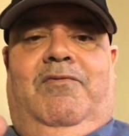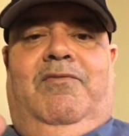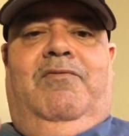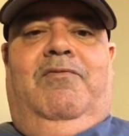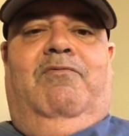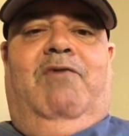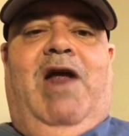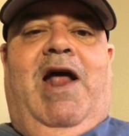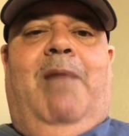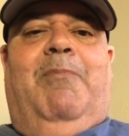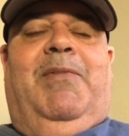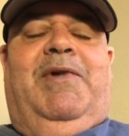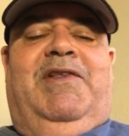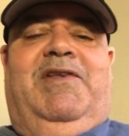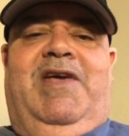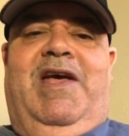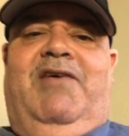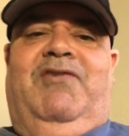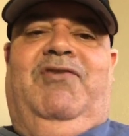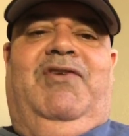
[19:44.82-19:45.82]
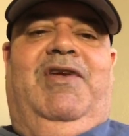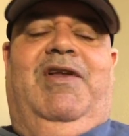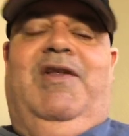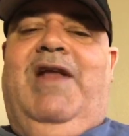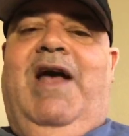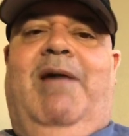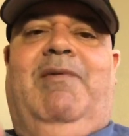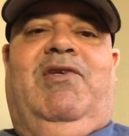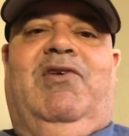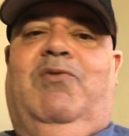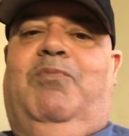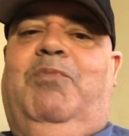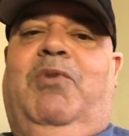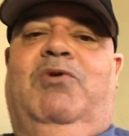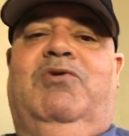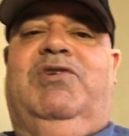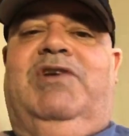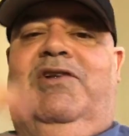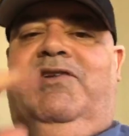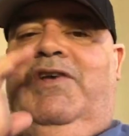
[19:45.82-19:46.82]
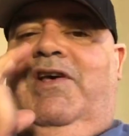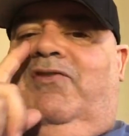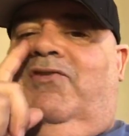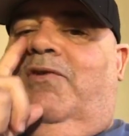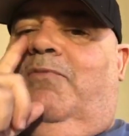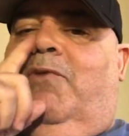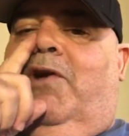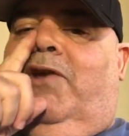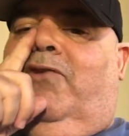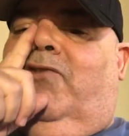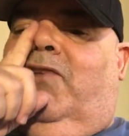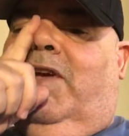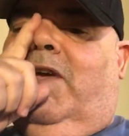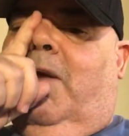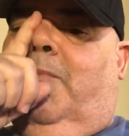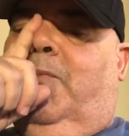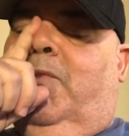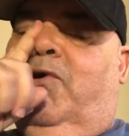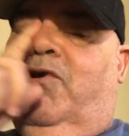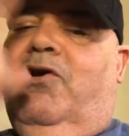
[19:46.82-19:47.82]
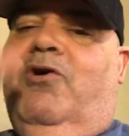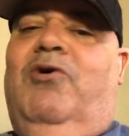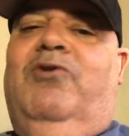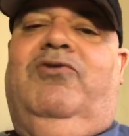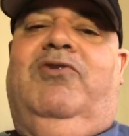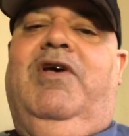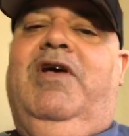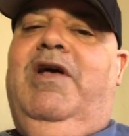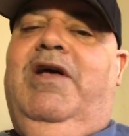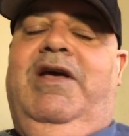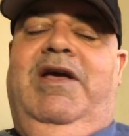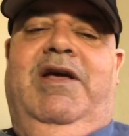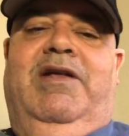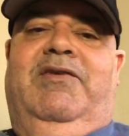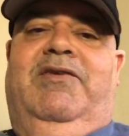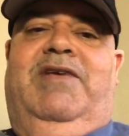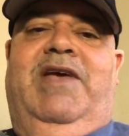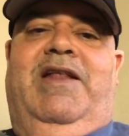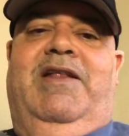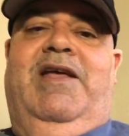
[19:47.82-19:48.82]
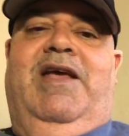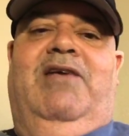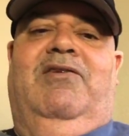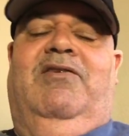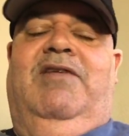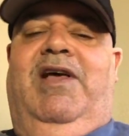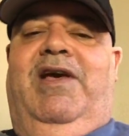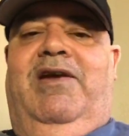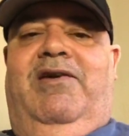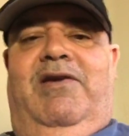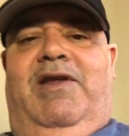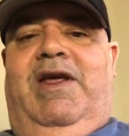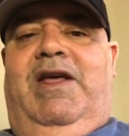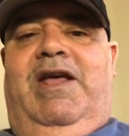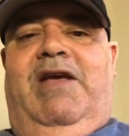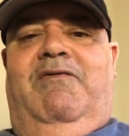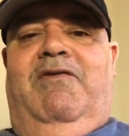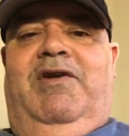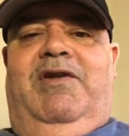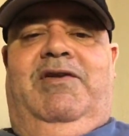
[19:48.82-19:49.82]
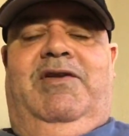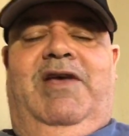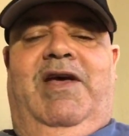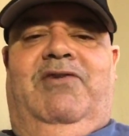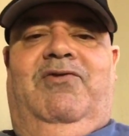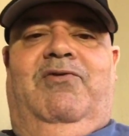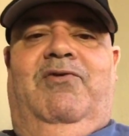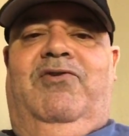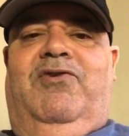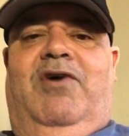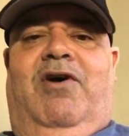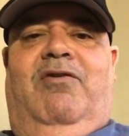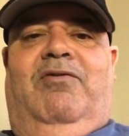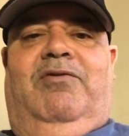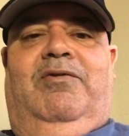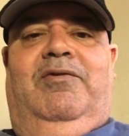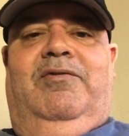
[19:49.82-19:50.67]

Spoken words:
rapid testing, not this bullshit testing where you stick it up your nose and 10 days later they give you a test result.